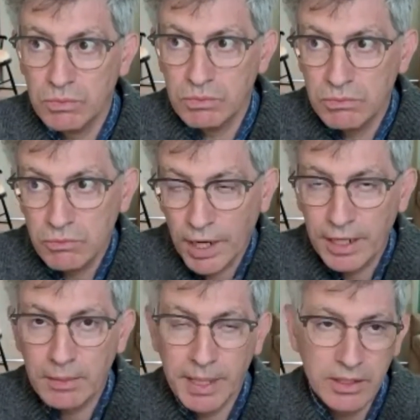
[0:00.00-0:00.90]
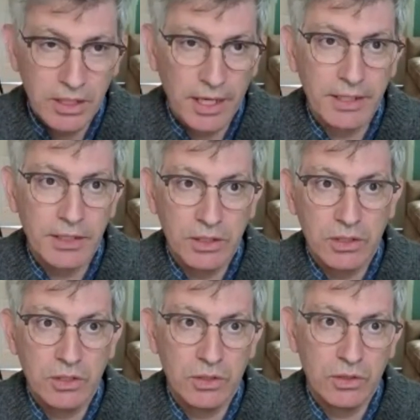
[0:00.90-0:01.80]
writing about
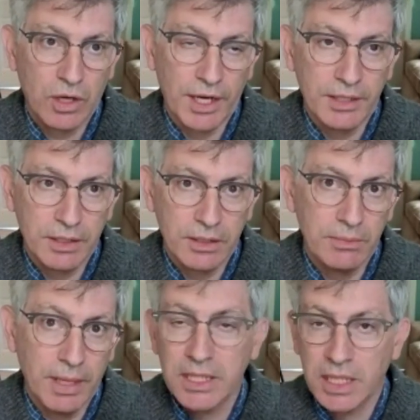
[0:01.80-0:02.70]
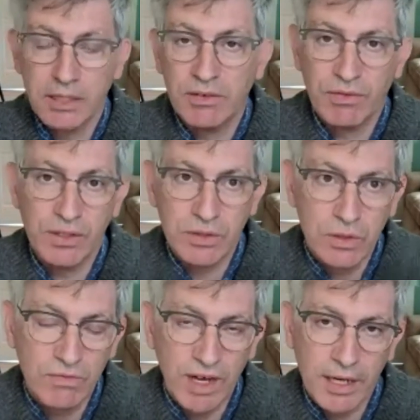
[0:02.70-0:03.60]
scientists trying to make sense of this
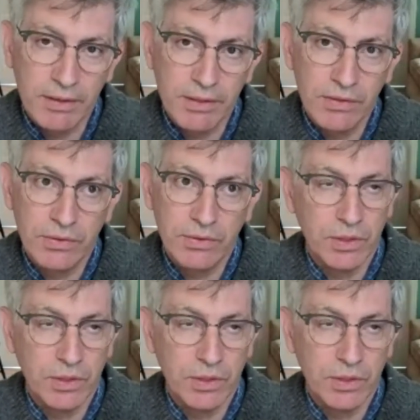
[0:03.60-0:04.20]
new virus.